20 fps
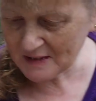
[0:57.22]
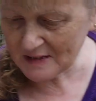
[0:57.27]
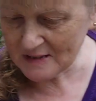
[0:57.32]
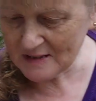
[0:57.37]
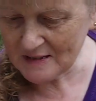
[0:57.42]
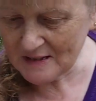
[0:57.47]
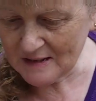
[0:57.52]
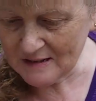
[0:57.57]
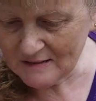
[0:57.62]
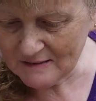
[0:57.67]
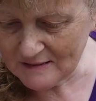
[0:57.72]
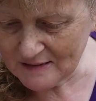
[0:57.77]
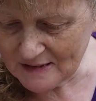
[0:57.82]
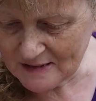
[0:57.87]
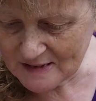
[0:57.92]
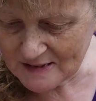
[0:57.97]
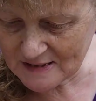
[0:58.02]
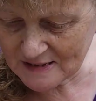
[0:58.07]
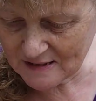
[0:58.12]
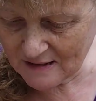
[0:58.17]
So
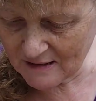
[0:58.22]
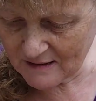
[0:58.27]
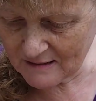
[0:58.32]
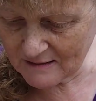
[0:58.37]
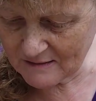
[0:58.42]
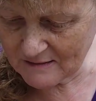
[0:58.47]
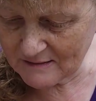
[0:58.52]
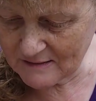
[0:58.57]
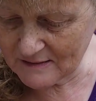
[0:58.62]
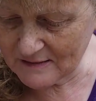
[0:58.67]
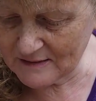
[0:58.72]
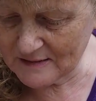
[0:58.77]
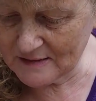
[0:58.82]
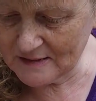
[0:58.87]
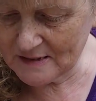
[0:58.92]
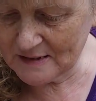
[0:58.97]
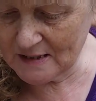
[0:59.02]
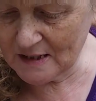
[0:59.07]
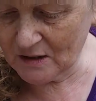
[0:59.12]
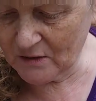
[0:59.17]
let's start
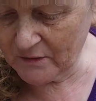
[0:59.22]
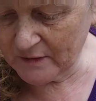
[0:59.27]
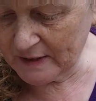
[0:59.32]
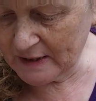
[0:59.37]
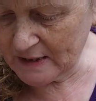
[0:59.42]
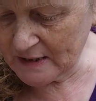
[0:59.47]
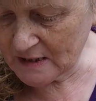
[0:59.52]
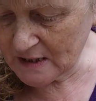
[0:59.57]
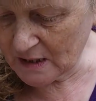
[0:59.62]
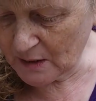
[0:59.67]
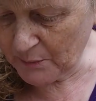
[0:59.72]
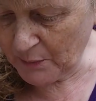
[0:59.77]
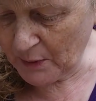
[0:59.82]
delving into the